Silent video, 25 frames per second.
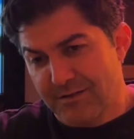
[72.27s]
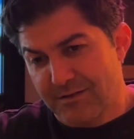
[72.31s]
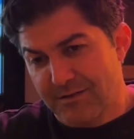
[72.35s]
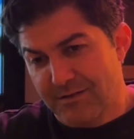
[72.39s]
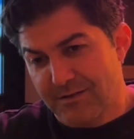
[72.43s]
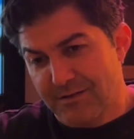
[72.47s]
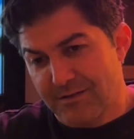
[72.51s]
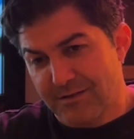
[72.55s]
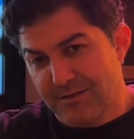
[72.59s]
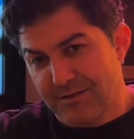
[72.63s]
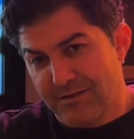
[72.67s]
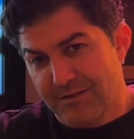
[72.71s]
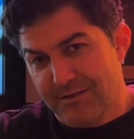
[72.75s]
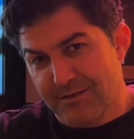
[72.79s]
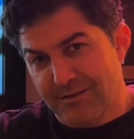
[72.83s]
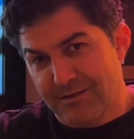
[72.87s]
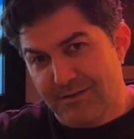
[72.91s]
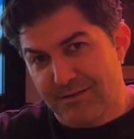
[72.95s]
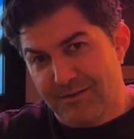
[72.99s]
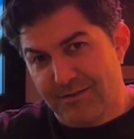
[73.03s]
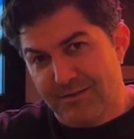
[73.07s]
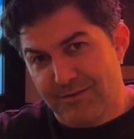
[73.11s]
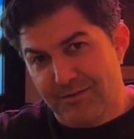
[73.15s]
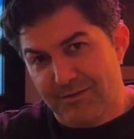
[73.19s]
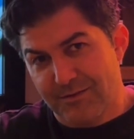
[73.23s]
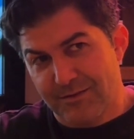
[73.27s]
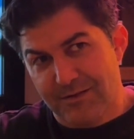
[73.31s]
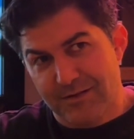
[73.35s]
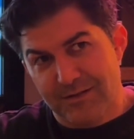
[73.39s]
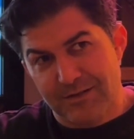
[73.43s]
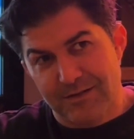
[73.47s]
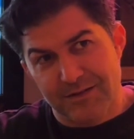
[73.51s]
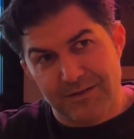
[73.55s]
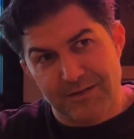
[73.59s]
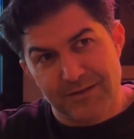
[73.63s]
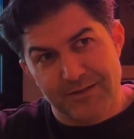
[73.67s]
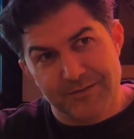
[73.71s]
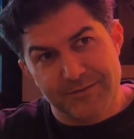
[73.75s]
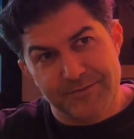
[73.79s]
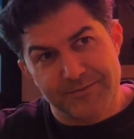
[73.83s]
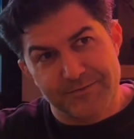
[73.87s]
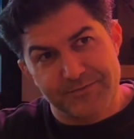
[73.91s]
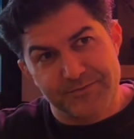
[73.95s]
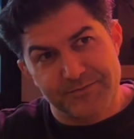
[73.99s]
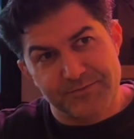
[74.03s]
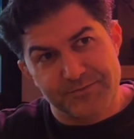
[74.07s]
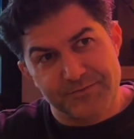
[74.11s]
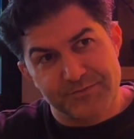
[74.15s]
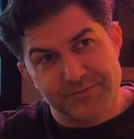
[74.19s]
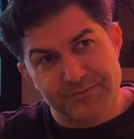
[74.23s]

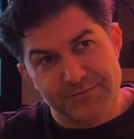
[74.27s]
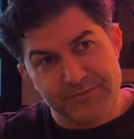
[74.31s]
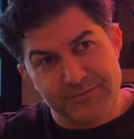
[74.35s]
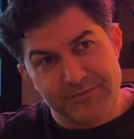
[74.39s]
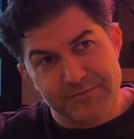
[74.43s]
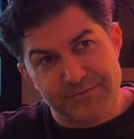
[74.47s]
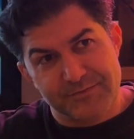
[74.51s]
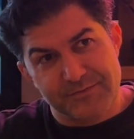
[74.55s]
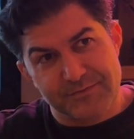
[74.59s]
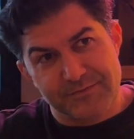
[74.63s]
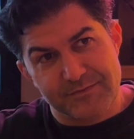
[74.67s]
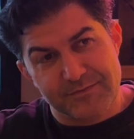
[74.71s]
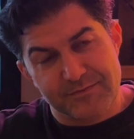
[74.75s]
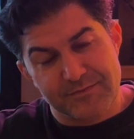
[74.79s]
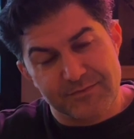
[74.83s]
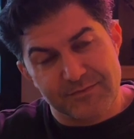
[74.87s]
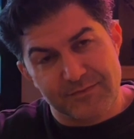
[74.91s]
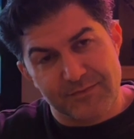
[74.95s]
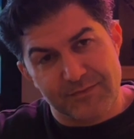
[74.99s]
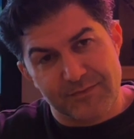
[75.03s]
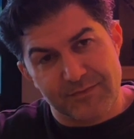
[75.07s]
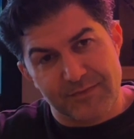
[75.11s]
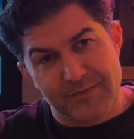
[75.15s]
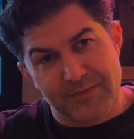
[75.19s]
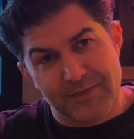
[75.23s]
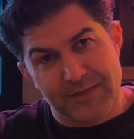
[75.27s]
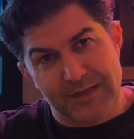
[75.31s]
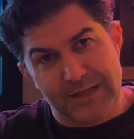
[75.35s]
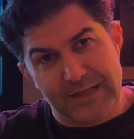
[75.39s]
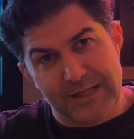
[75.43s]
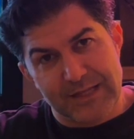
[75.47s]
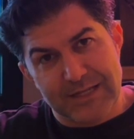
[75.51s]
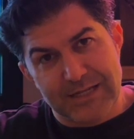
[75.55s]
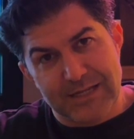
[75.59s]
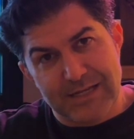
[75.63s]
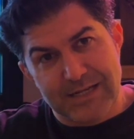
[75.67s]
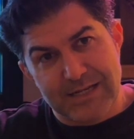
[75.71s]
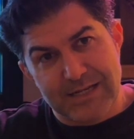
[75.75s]
[no speech]